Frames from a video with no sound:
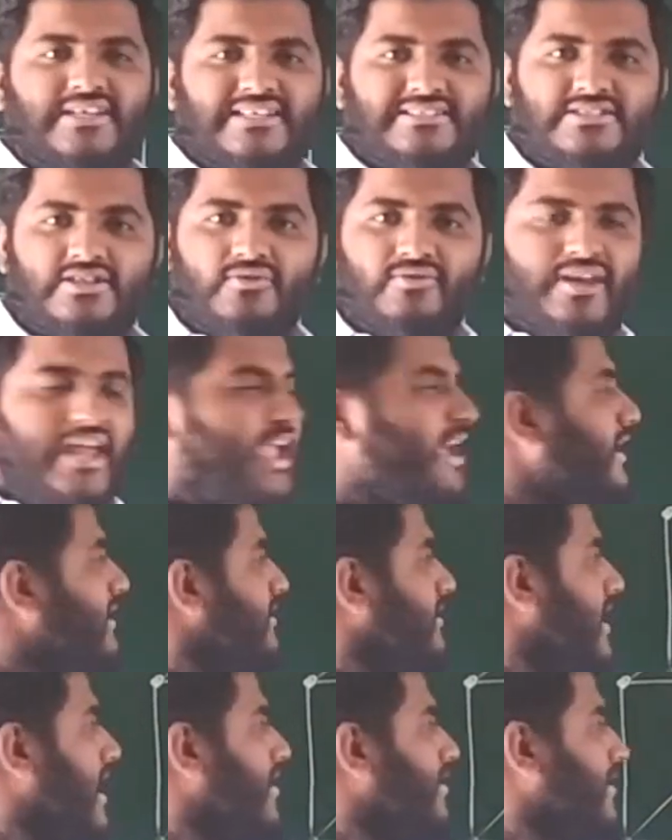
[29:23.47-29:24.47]
just you take,
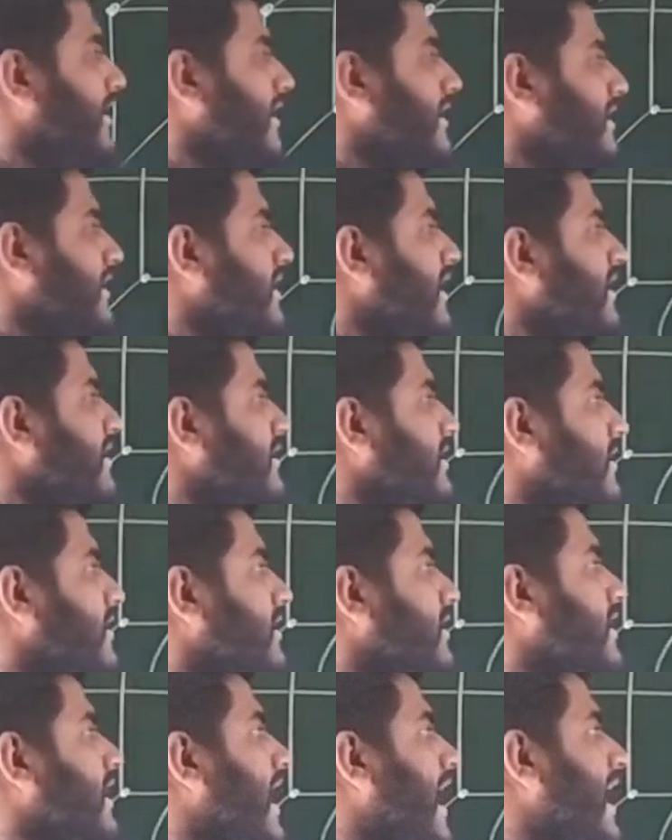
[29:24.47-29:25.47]
I have written here,
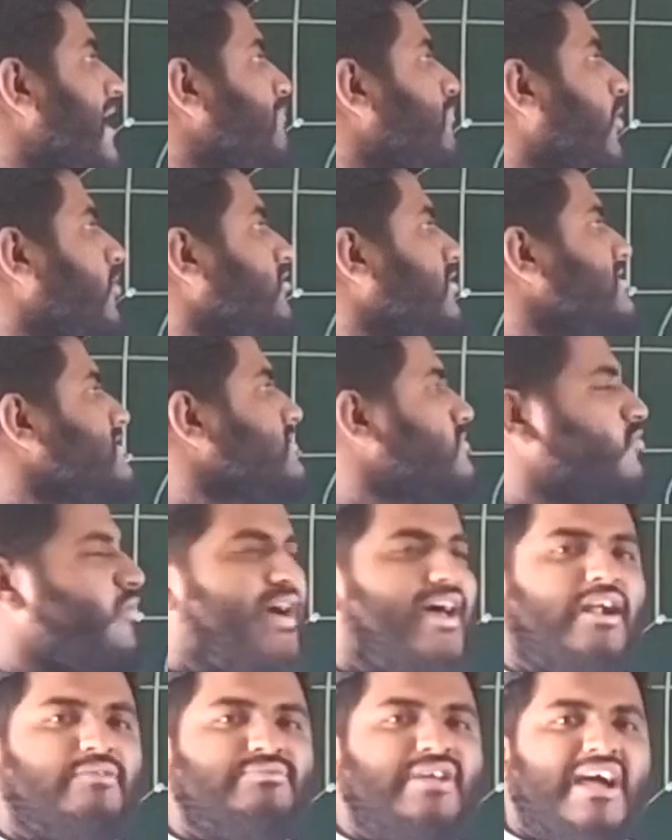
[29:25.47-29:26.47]
hypotenuse,
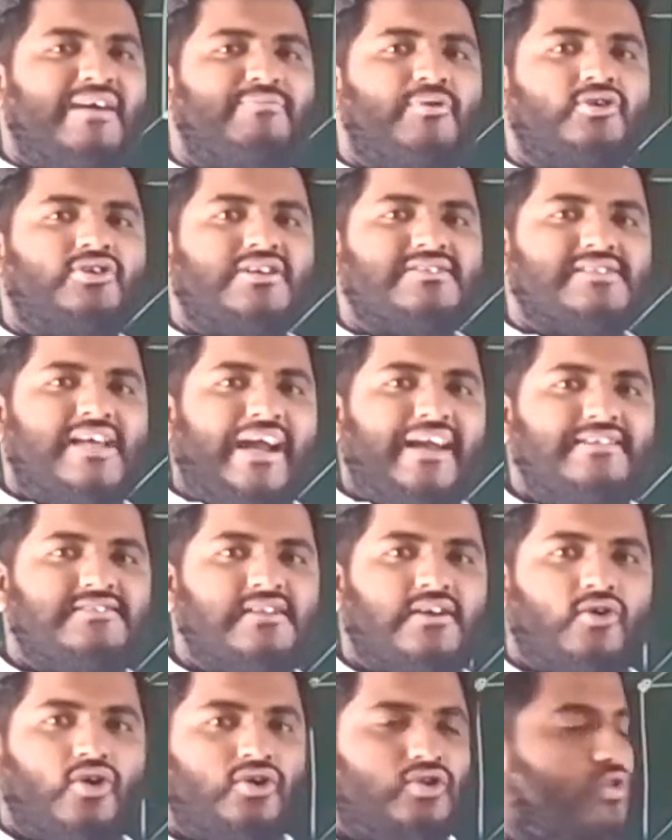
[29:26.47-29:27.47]
square of the hypotenuse side
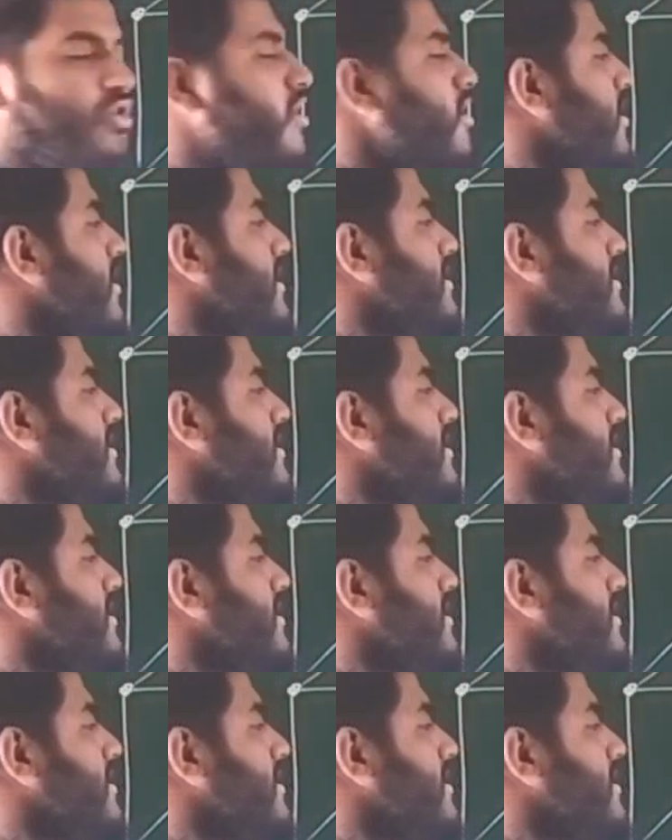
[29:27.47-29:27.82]
is equal to